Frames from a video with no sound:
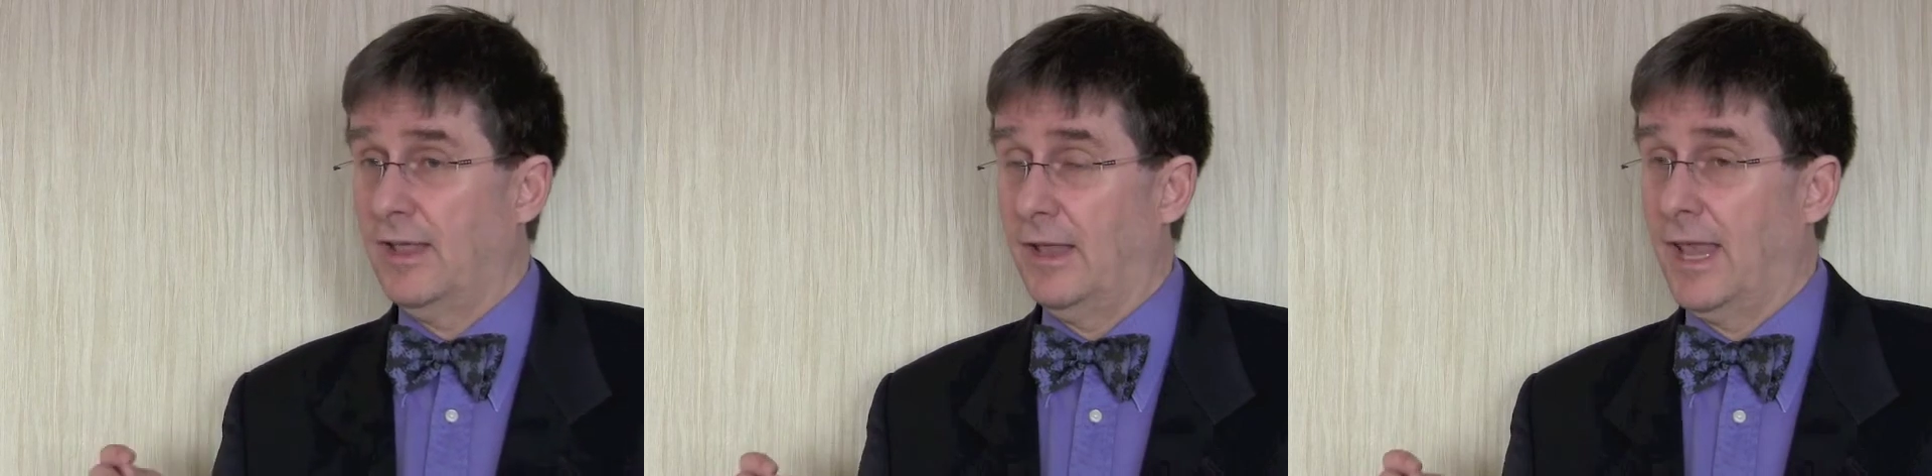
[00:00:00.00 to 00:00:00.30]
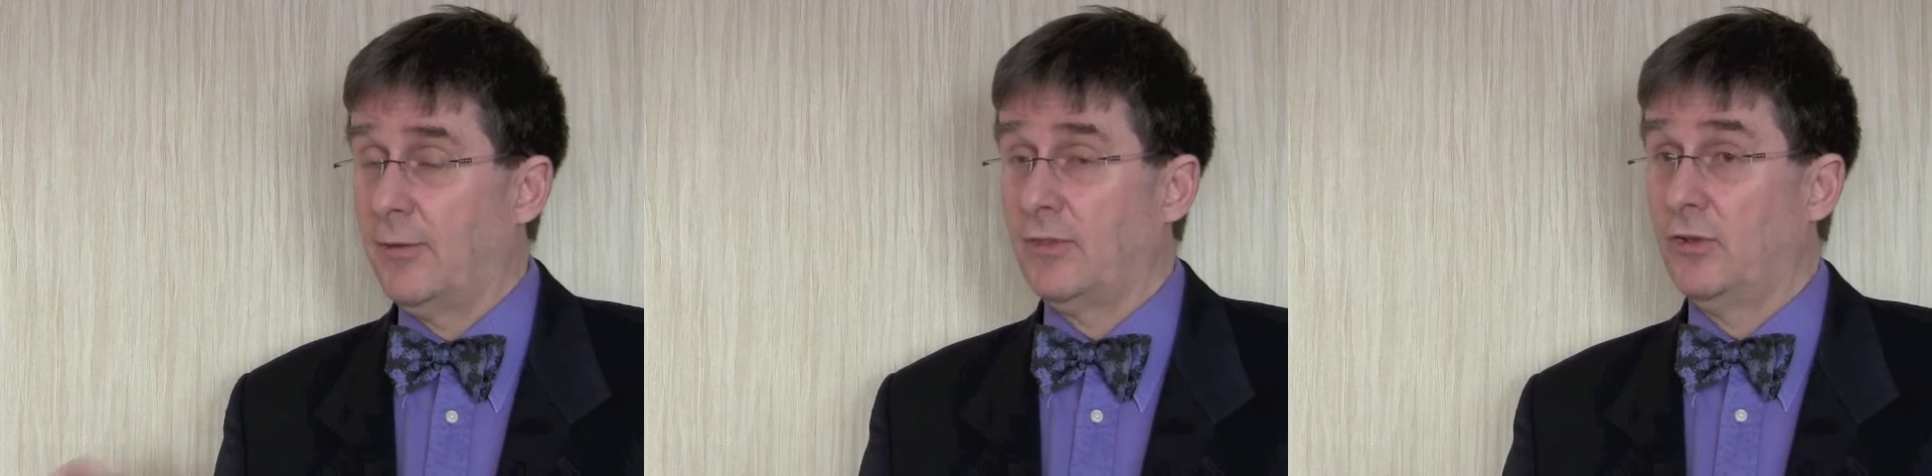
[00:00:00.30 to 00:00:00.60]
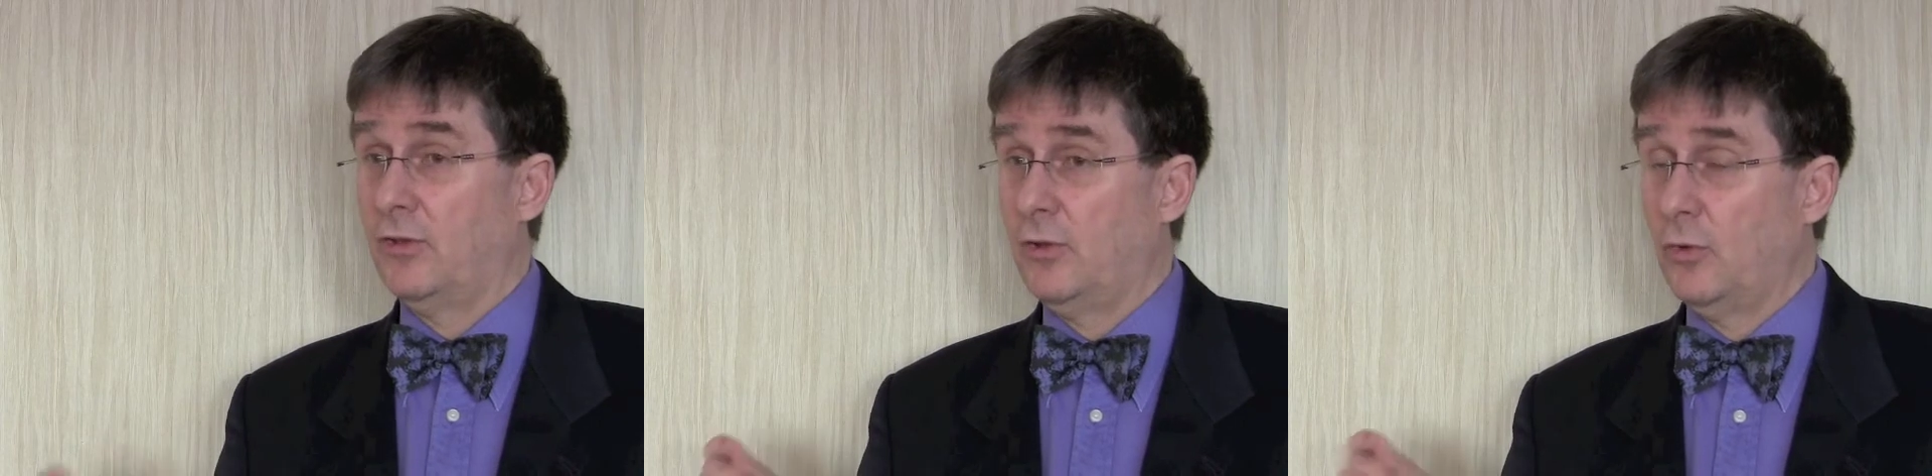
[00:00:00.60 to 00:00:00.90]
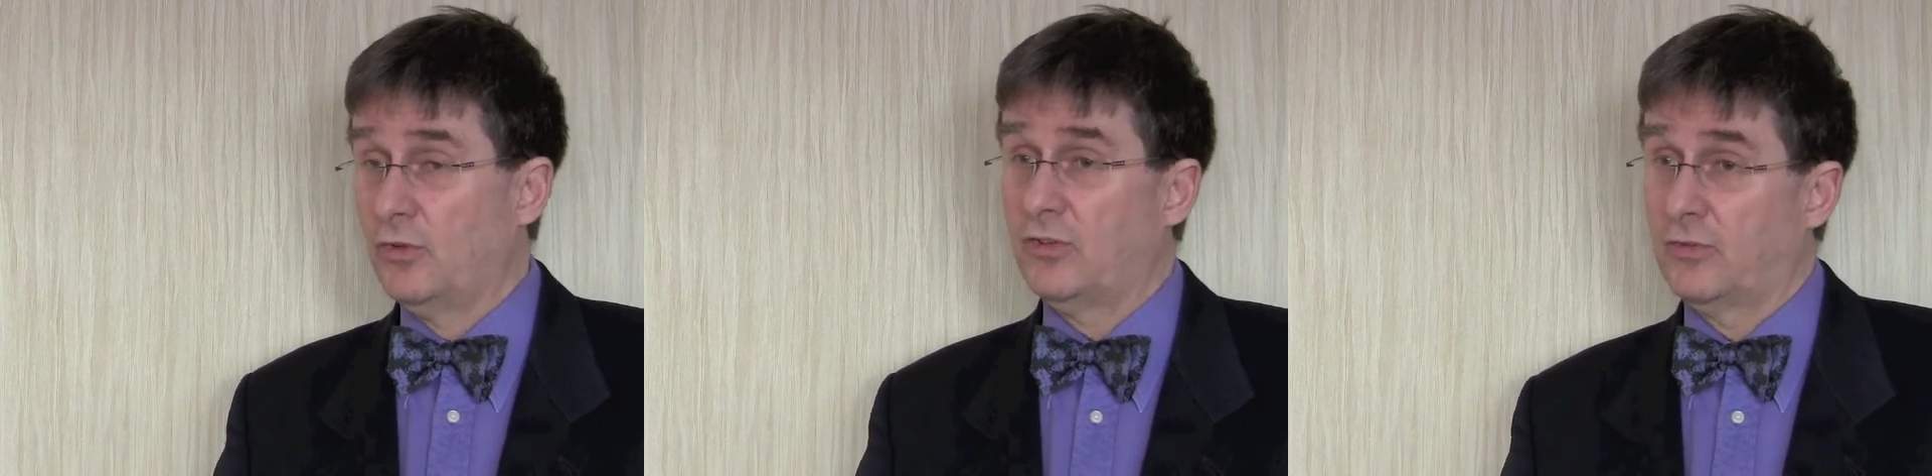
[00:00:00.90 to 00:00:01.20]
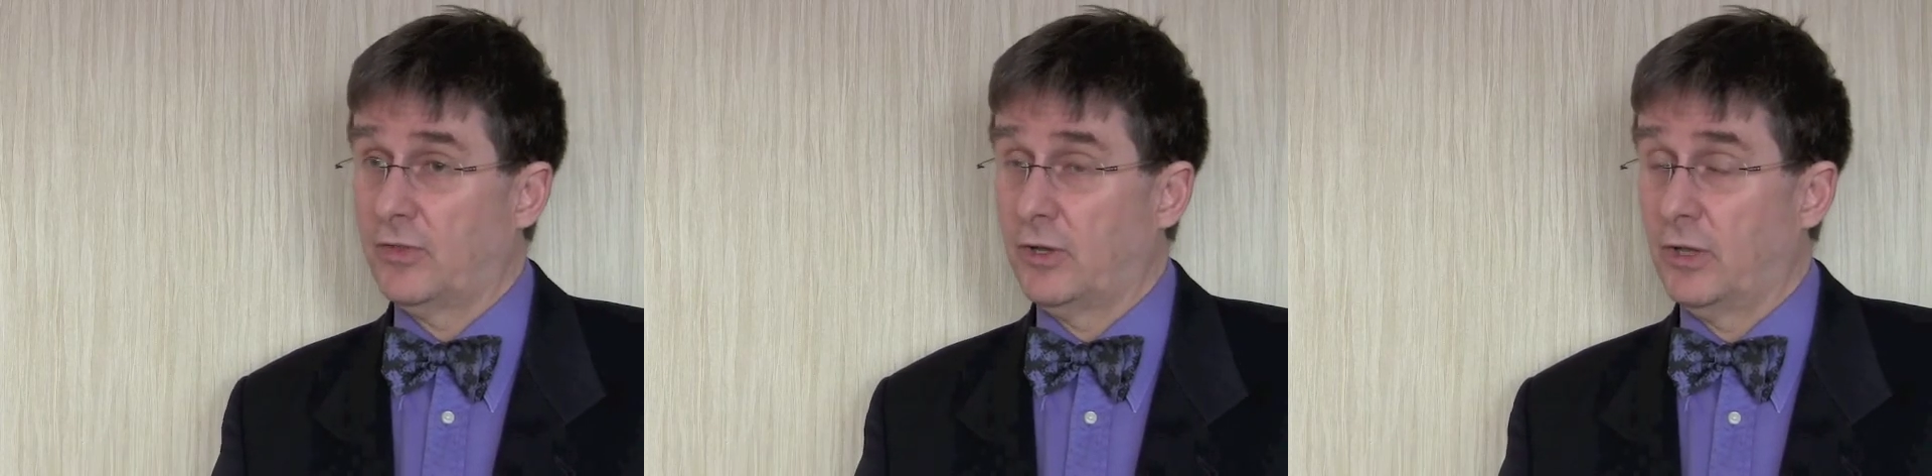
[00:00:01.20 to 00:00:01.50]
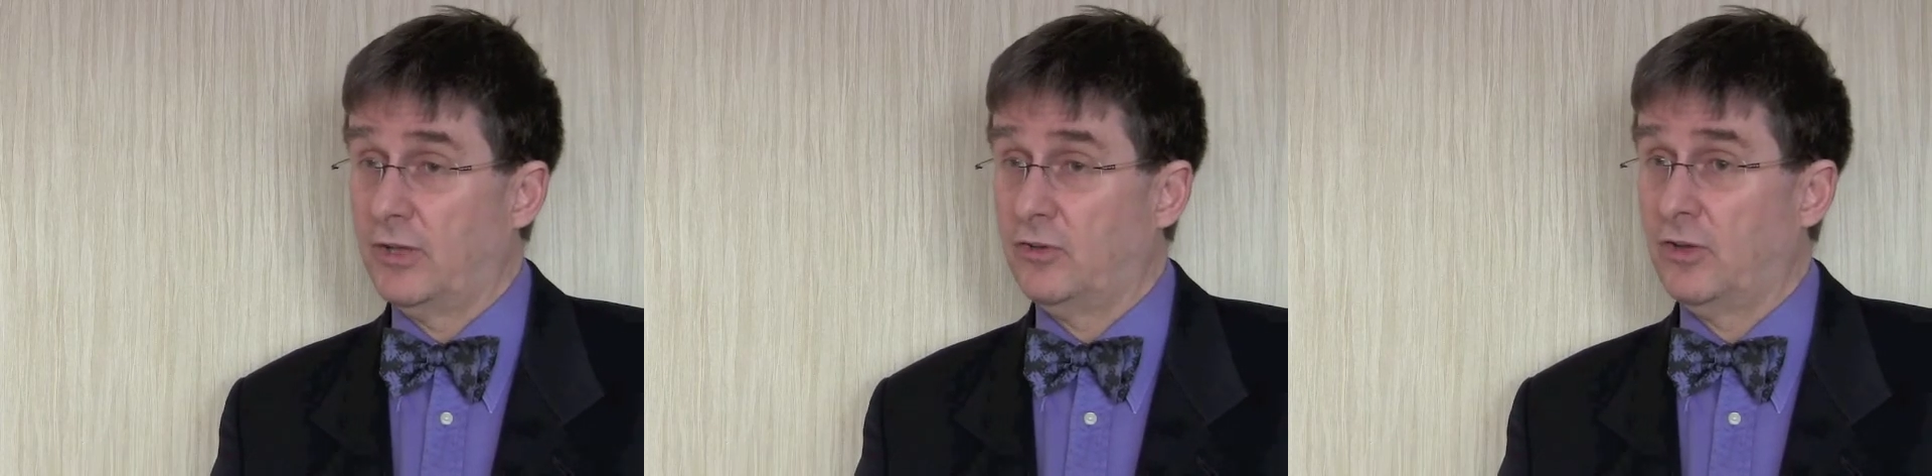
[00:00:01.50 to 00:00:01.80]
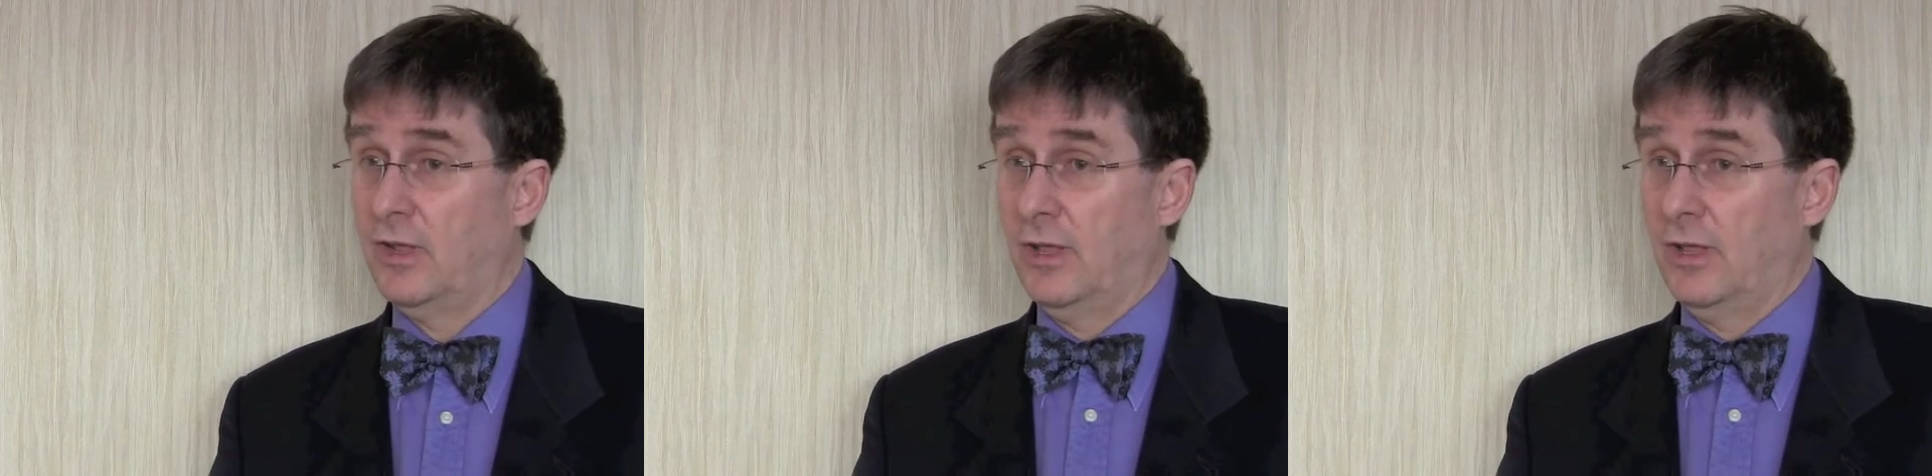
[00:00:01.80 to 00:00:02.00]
allowing the users of the knowledge